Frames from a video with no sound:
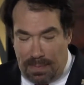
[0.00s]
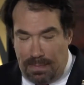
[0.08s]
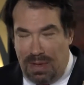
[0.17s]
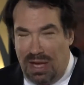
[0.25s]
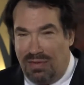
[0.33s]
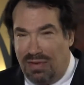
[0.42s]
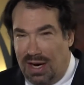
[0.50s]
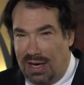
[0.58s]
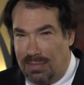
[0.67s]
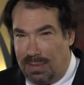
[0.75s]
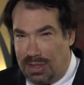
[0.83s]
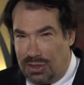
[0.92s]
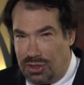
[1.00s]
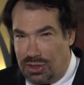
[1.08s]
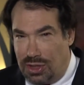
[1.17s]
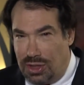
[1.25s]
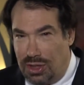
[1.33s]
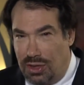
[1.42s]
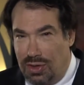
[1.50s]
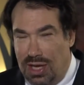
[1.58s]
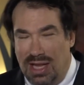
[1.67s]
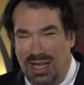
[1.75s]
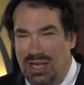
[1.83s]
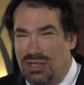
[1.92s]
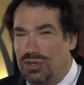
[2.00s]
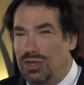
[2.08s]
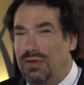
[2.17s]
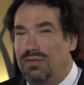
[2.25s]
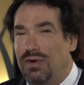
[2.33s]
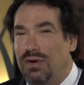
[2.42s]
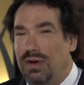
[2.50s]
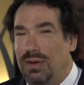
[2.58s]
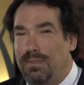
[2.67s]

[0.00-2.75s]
B vitamins. Okay, these are the very